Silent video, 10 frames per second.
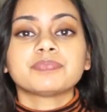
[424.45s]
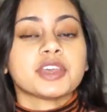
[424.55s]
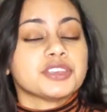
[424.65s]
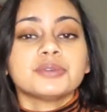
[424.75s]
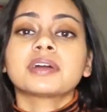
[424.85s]

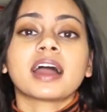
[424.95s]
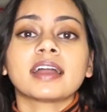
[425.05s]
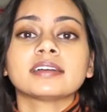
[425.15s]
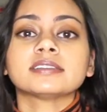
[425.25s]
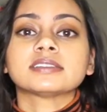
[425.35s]
that you
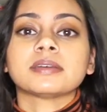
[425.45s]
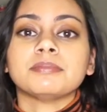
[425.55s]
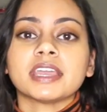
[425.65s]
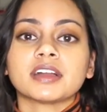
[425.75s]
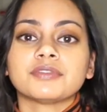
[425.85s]
guys
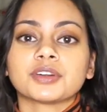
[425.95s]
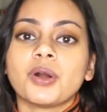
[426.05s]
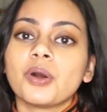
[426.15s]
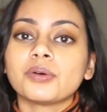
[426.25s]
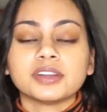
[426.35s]
make of your
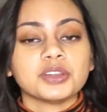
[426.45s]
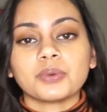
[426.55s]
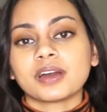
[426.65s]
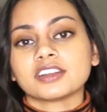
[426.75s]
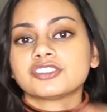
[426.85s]
own and you
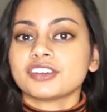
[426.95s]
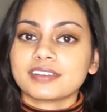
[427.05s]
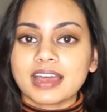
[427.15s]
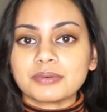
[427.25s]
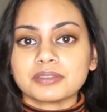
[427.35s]
want to share
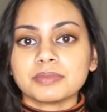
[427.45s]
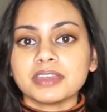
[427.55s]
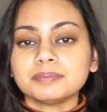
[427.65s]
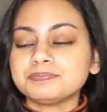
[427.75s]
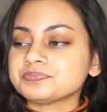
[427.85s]
that with
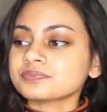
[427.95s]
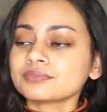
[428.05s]
me,